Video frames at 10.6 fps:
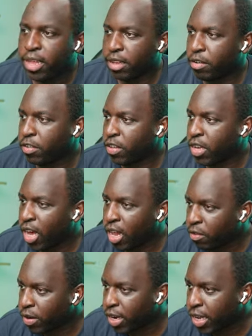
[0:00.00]
There is
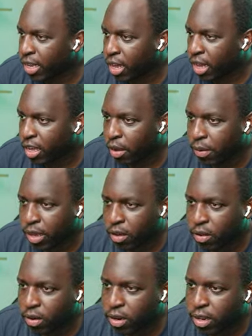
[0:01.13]
coloring going
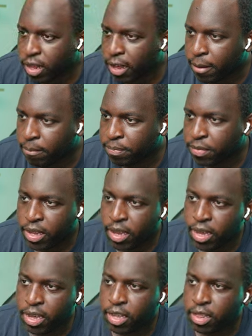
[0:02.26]
on.
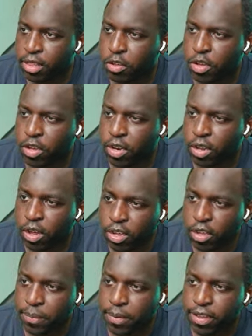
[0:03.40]
You could
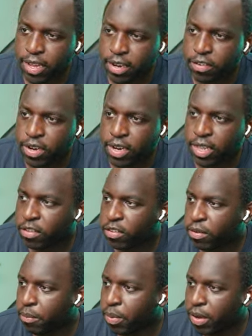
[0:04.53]
argue potentially
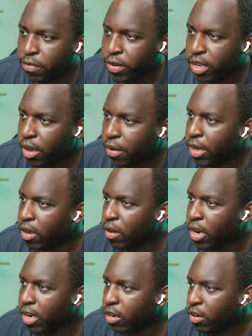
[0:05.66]
there's some buffering going
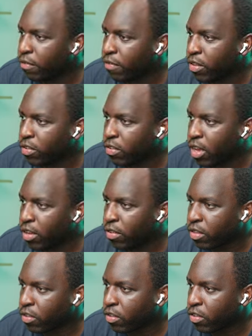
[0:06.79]
on. I don't know if the size
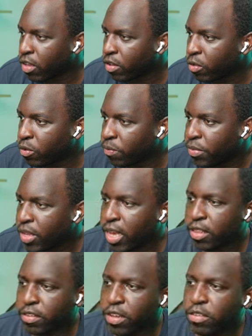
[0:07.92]
of the circle,
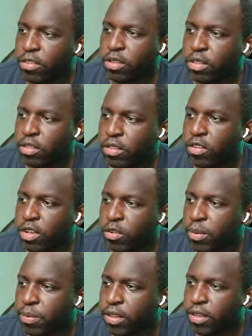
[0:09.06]
the size of the
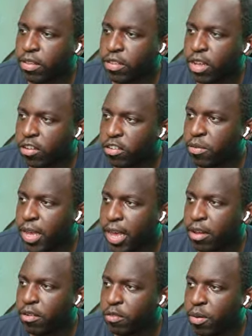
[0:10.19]
circle represents the custom
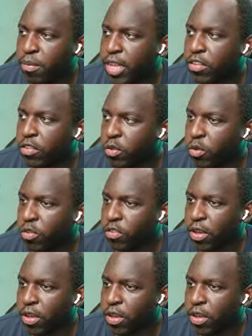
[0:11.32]
account from that store.